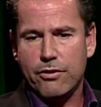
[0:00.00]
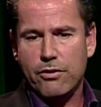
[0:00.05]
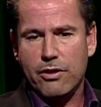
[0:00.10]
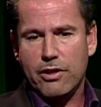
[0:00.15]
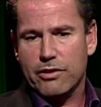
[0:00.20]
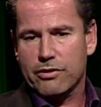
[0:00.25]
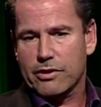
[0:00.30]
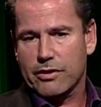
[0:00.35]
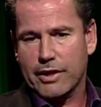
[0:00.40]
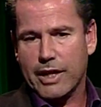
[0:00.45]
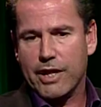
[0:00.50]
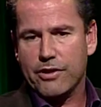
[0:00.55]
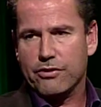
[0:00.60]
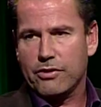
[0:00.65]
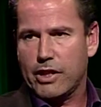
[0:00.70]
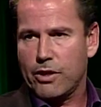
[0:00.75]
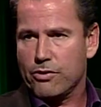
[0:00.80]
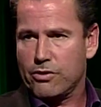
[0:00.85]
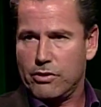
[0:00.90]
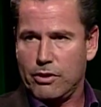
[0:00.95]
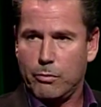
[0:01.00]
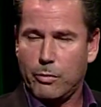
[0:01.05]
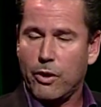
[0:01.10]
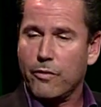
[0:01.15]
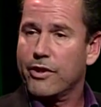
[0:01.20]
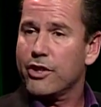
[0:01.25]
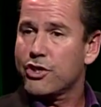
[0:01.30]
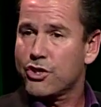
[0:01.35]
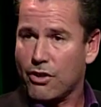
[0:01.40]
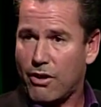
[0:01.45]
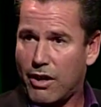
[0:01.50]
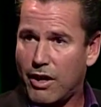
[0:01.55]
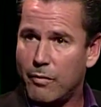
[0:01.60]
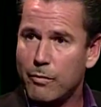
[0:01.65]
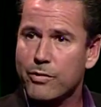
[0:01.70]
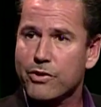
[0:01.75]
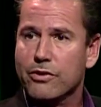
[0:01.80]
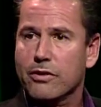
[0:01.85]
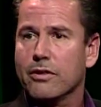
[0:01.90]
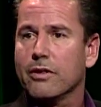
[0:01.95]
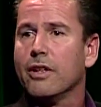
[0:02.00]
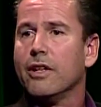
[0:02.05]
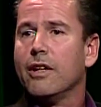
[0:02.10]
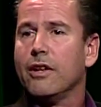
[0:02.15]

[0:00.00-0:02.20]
because at that stage it's about the jobs and